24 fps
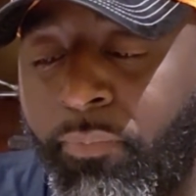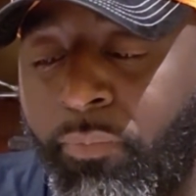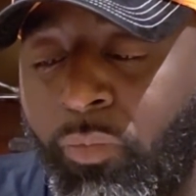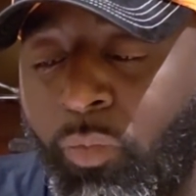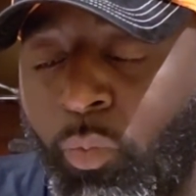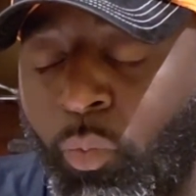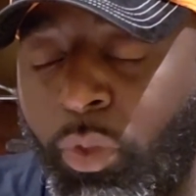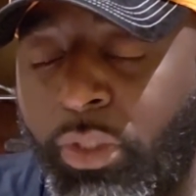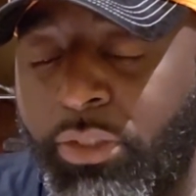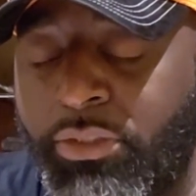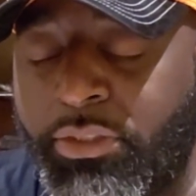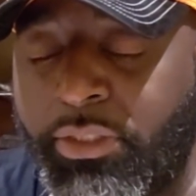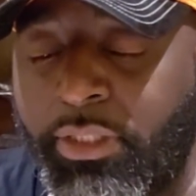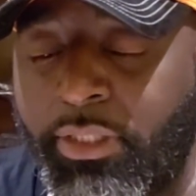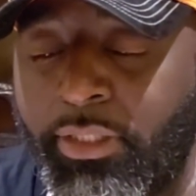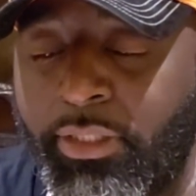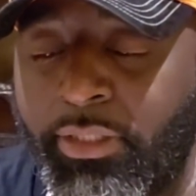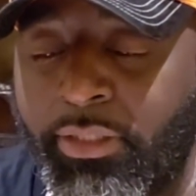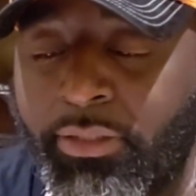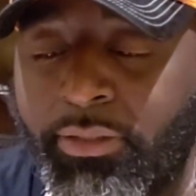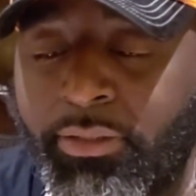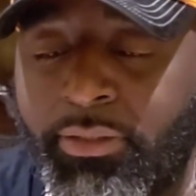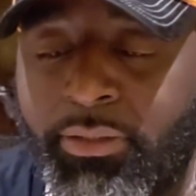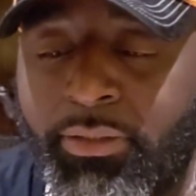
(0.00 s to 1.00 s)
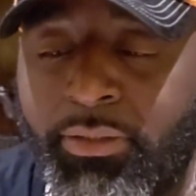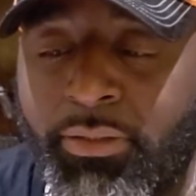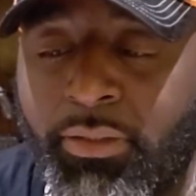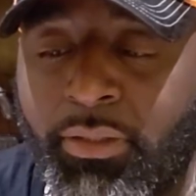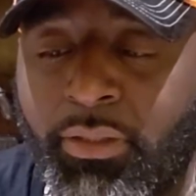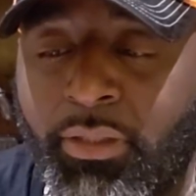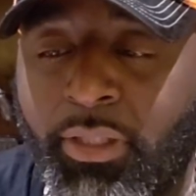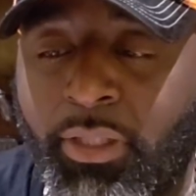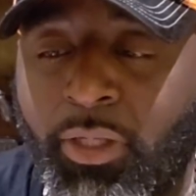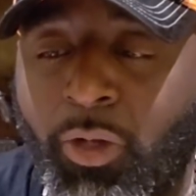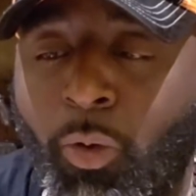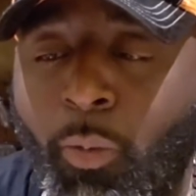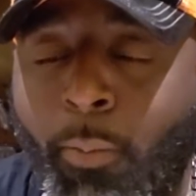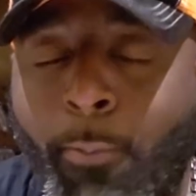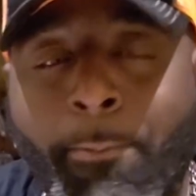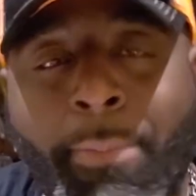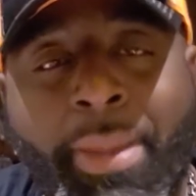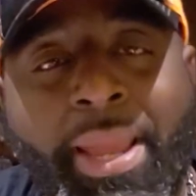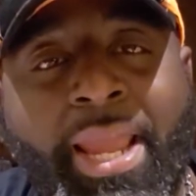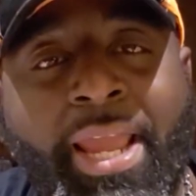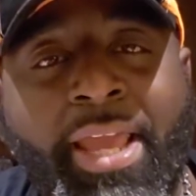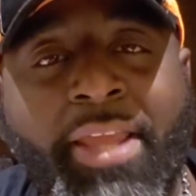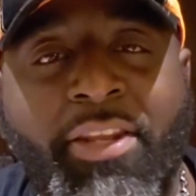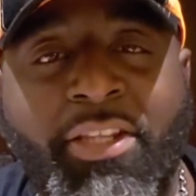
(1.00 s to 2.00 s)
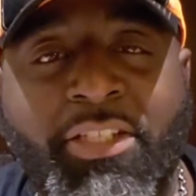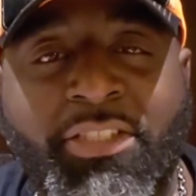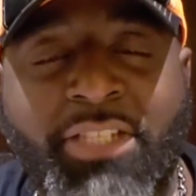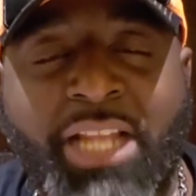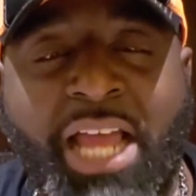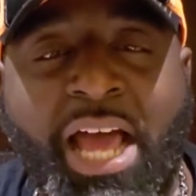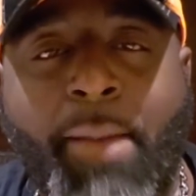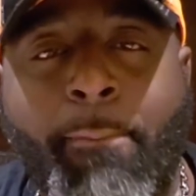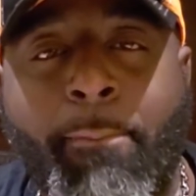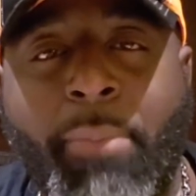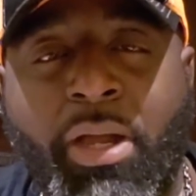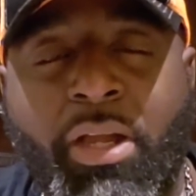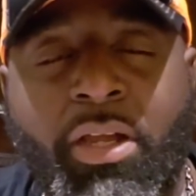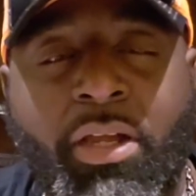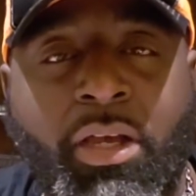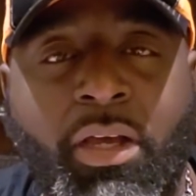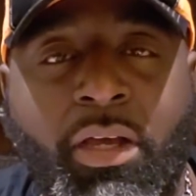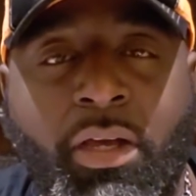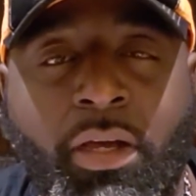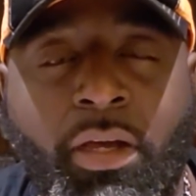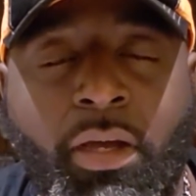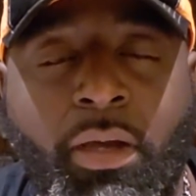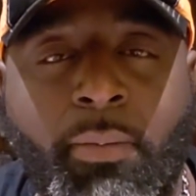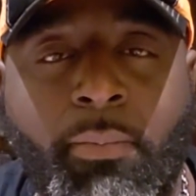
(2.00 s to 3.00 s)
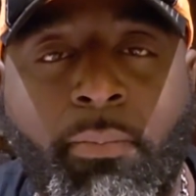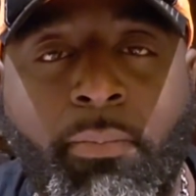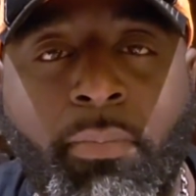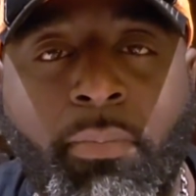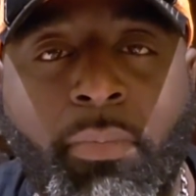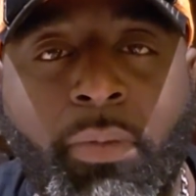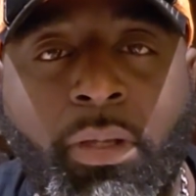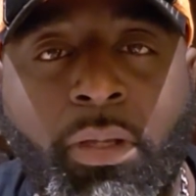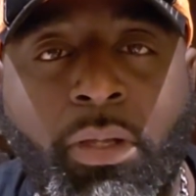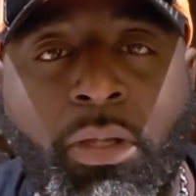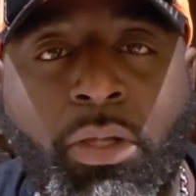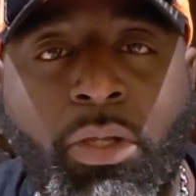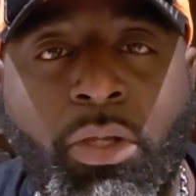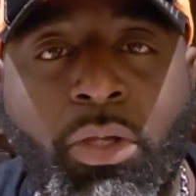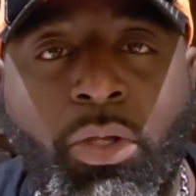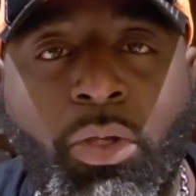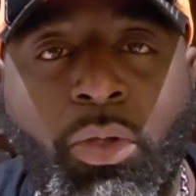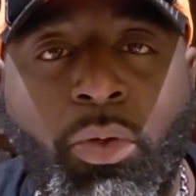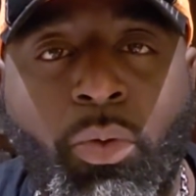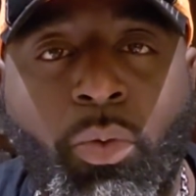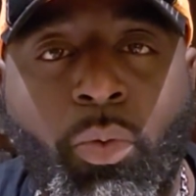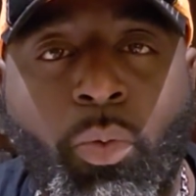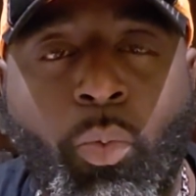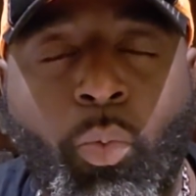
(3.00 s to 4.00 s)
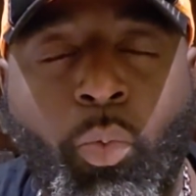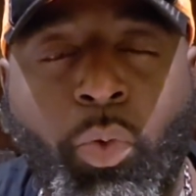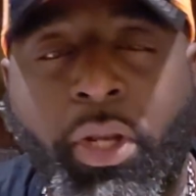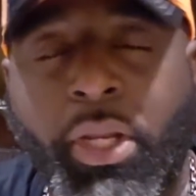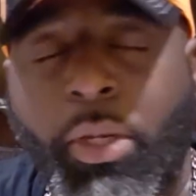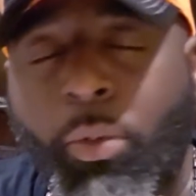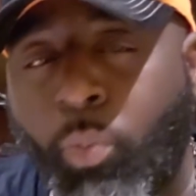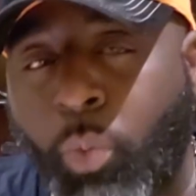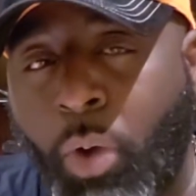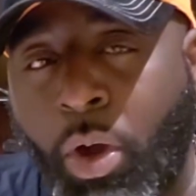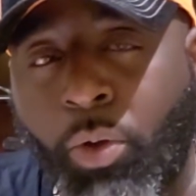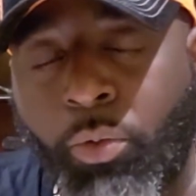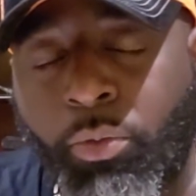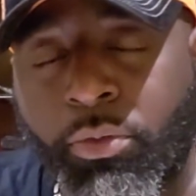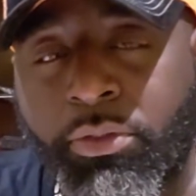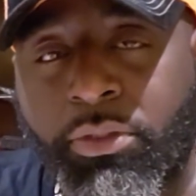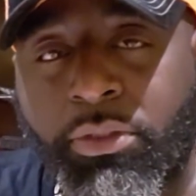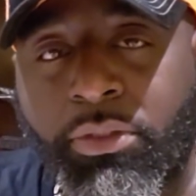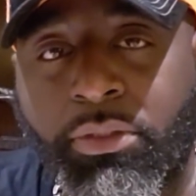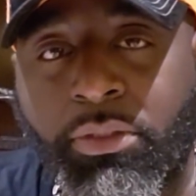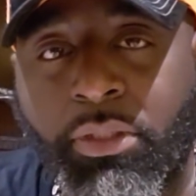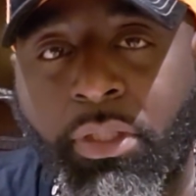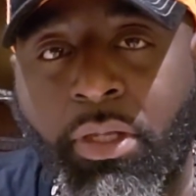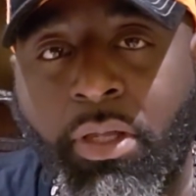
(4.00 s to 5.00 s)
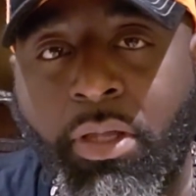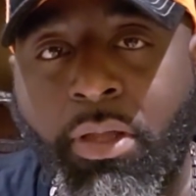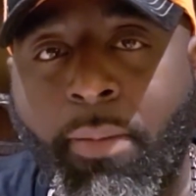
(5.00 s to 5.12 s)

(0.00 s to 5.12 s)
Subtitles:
which is, man does not become what he wants.